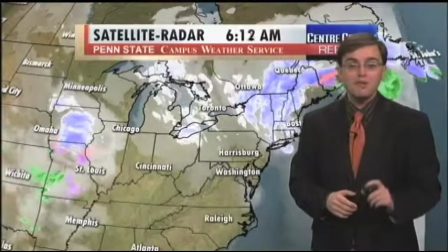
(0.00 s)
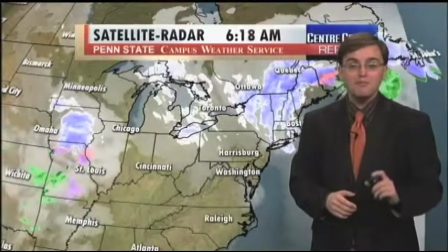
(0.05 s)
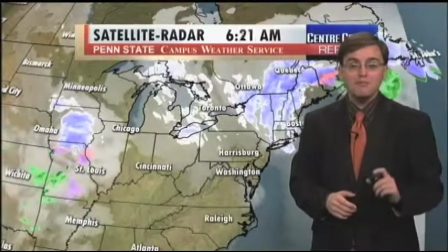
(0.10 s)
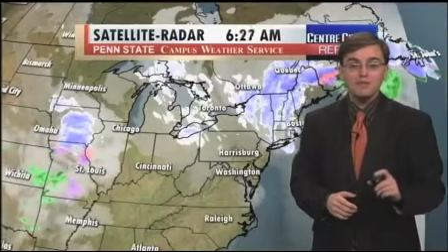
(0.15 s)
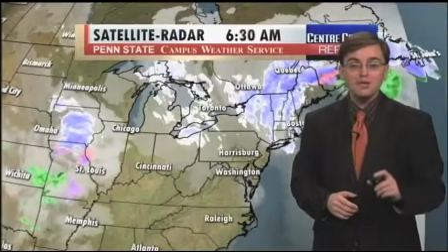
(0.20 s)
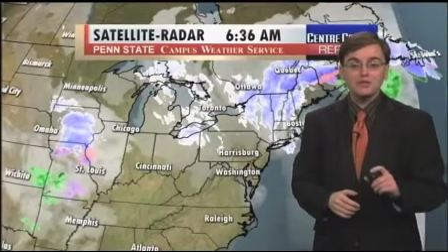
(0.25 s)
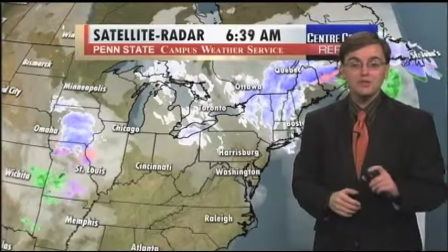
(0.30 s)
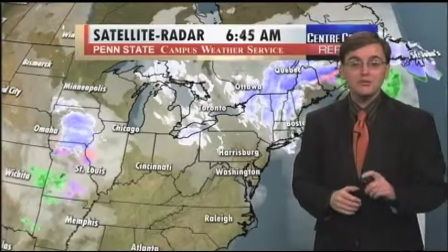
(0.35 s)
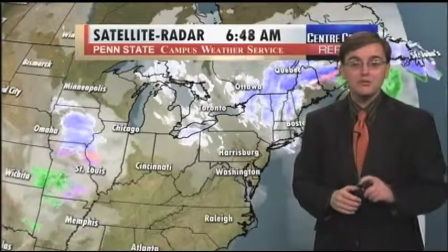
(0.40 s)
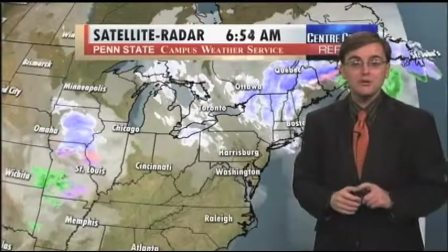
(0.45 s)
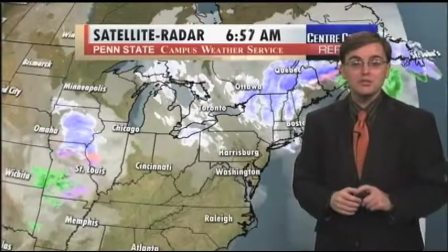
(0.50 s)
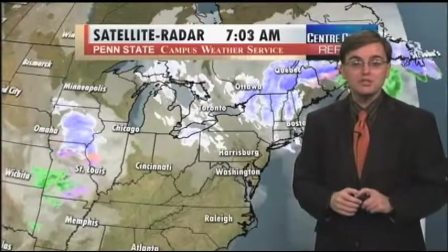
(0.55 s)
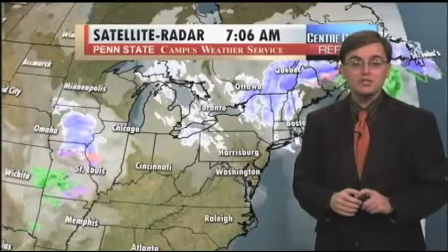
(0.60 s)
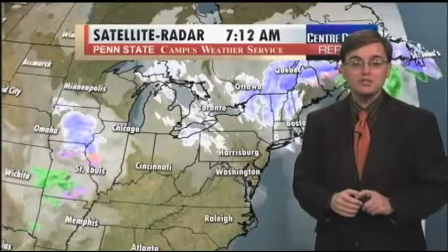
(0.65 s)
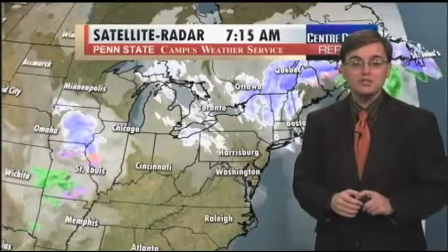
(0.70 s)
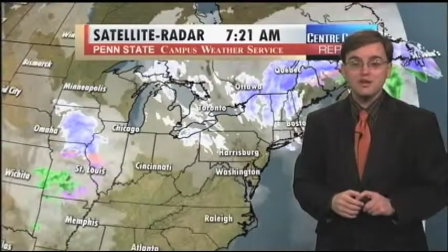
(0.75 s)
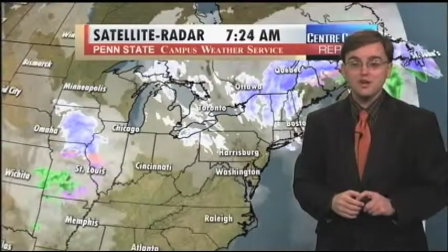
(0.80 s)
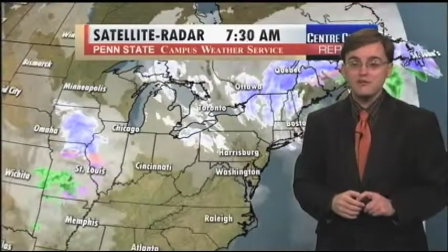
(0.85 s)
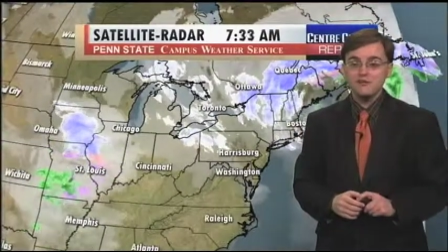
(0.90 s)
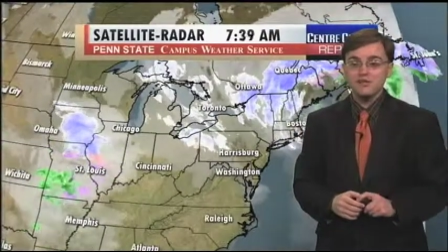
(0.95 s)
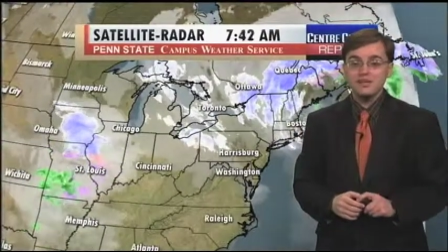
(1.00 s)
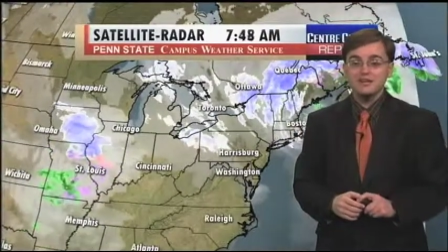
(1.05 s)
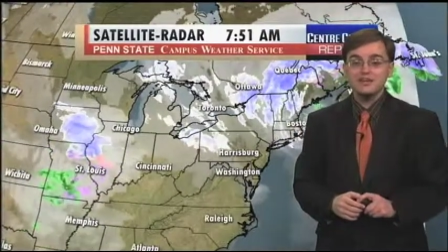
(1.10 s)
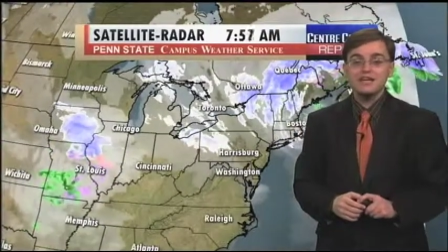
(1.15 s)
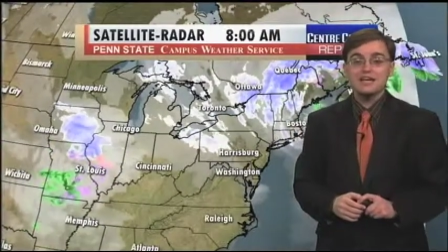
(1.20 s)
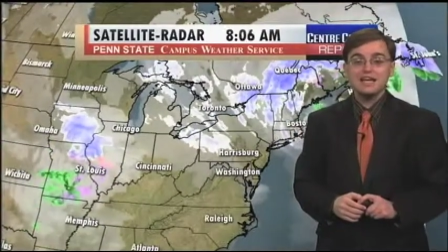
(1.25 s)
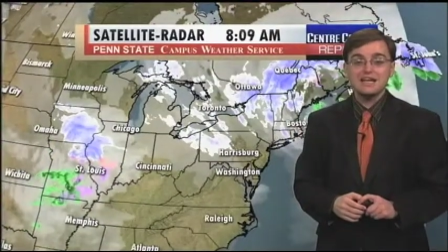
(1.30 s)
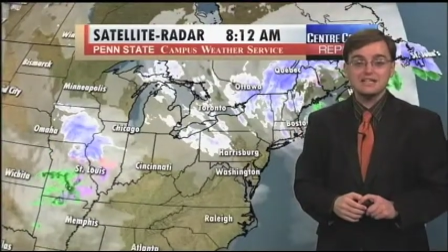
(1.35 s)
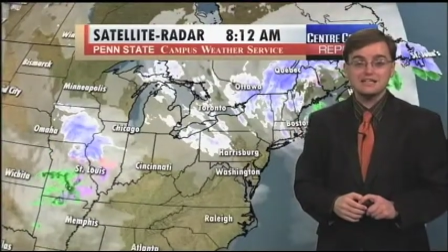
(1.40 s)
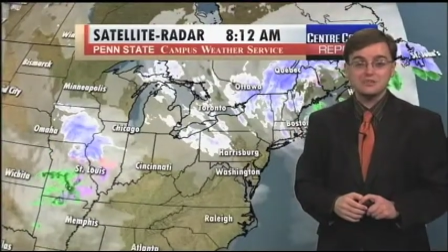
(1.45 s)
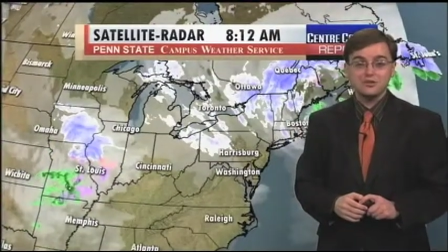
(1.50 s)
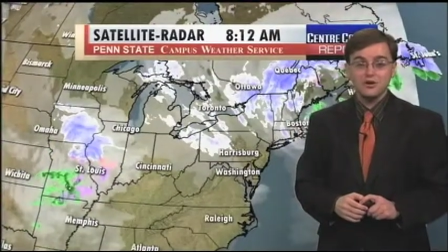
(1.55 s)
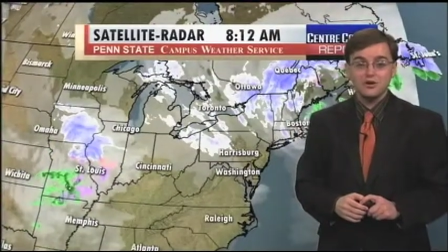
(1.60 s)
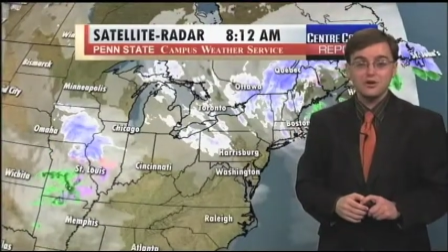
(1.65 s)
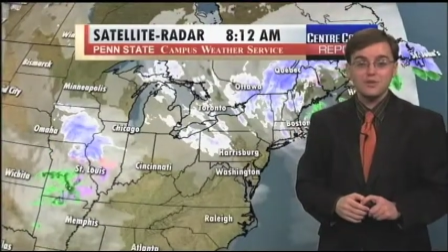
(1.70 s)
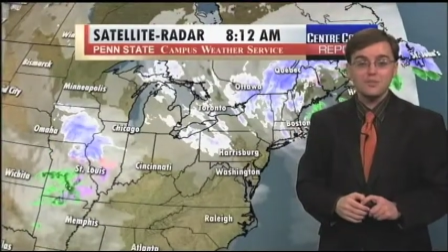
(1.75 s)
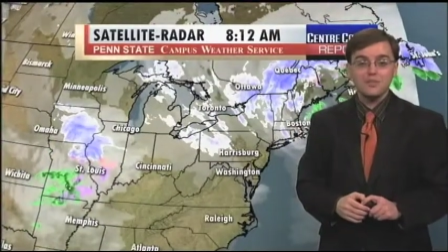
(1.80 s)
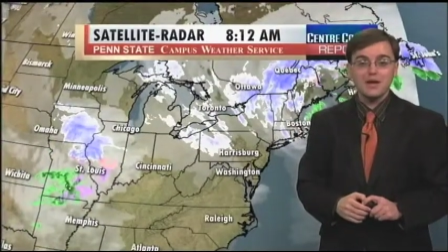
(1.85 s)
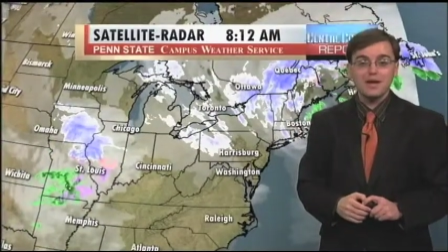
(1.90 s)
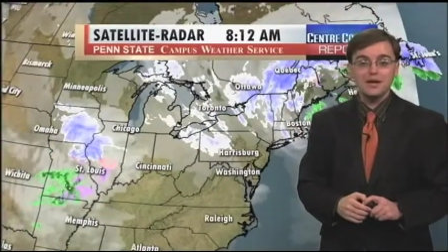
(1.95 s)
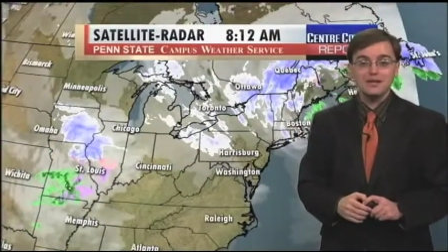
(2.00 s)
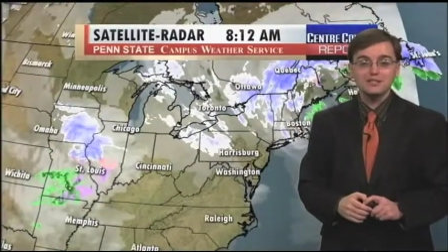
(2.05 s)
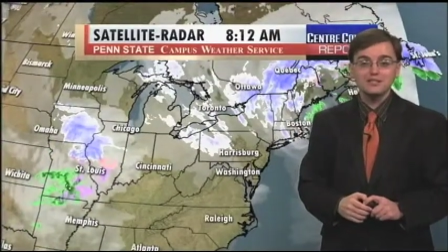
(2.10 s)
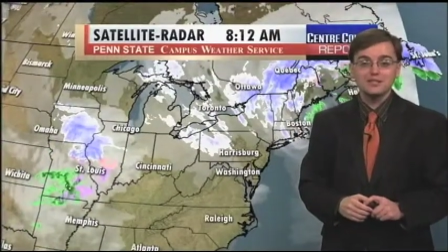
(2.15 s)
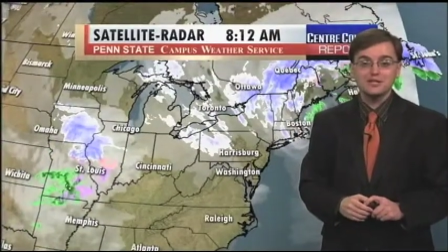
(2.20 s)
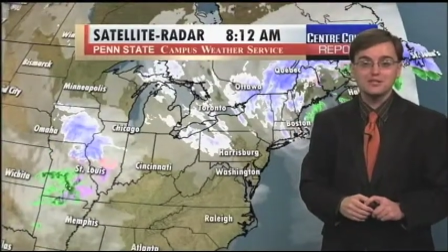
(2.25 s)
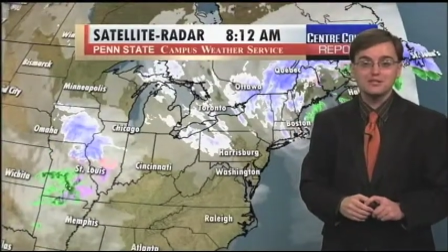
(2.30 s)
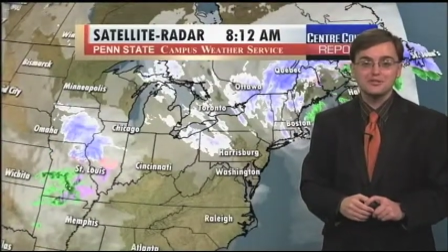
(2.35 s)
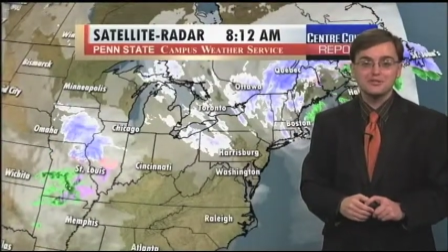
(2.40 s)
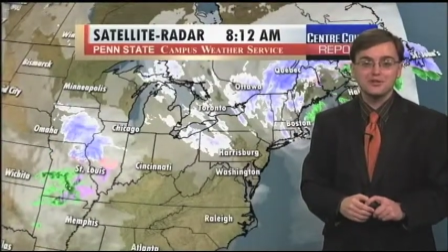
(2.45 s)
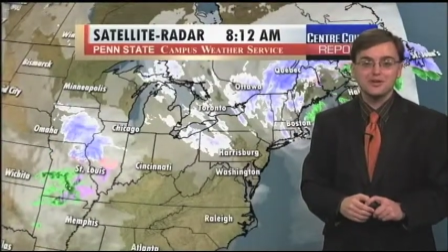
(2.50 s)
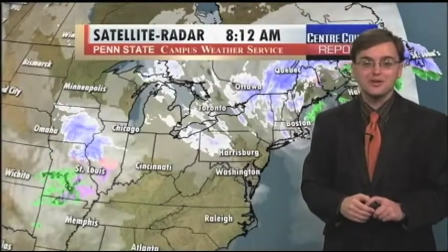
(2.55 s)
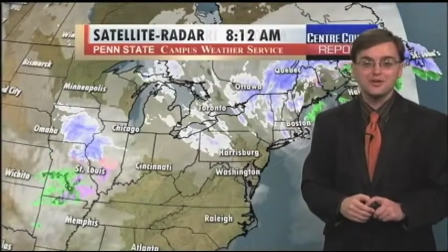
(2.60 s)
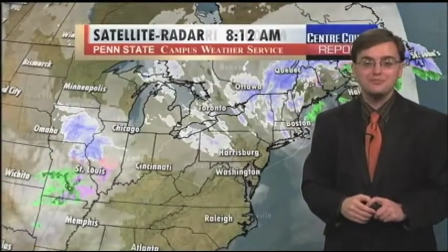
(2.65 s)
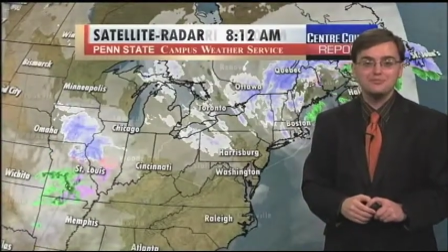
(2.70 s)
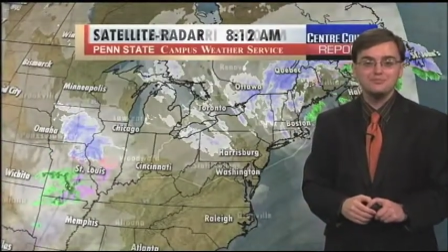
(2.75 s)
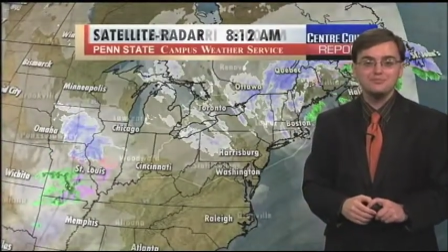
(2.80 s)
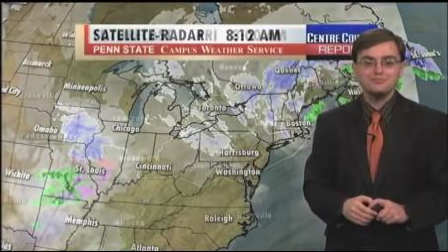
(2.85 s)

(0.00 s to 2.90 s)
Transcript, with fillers: but the worst of it has already passed yesterday.